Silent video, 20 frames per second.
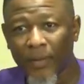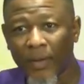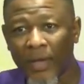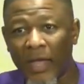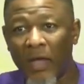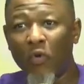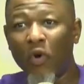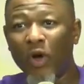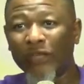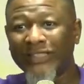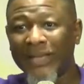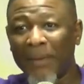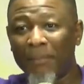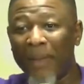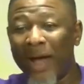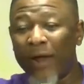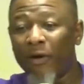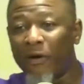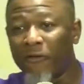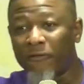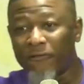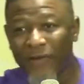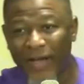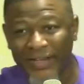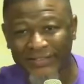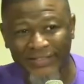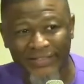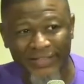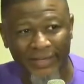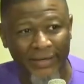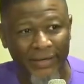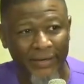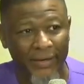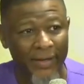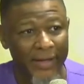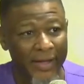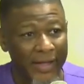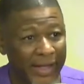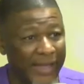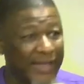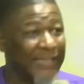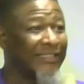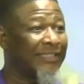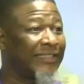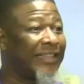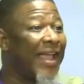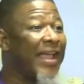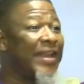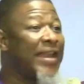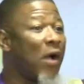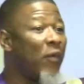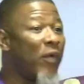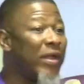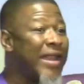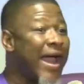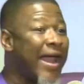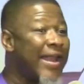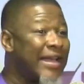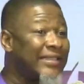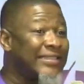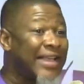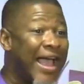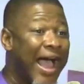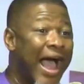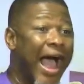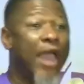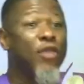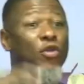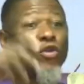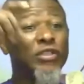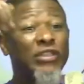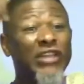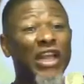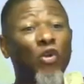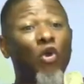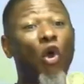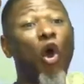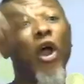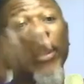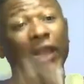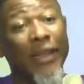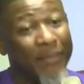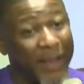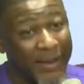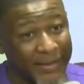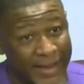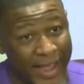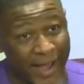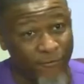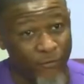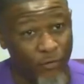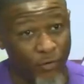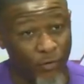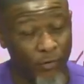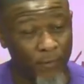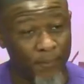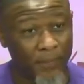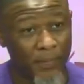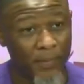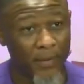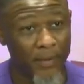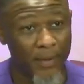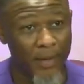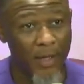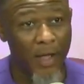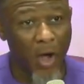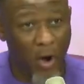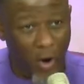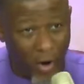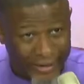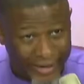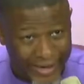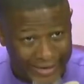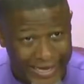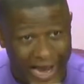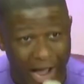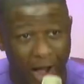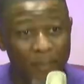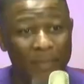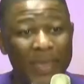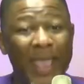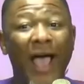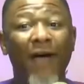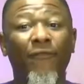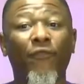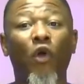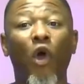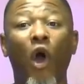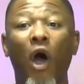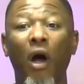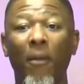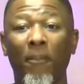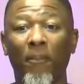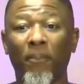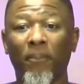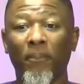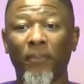He was a man of fasting. He stayed in the wilderness. And you still call him a devil. Okay, now me have come.